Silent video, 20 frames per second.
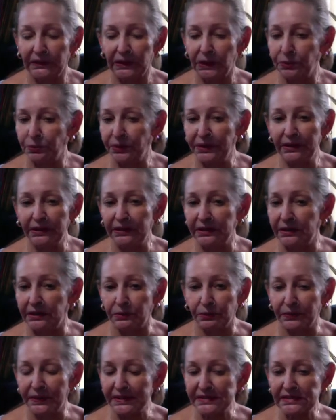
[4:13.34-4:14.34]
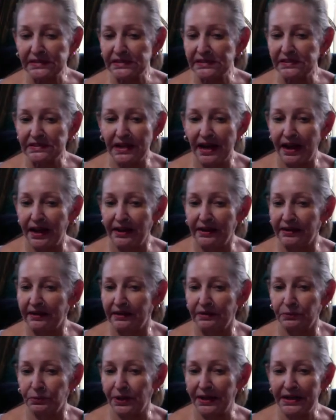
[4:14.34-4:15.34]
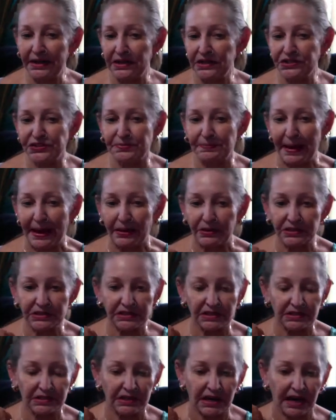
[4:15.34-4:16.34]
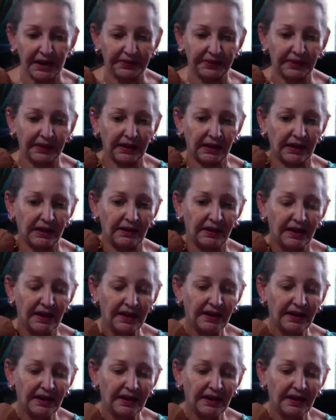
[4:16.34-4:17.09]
Really, this is not, what he spouts are not the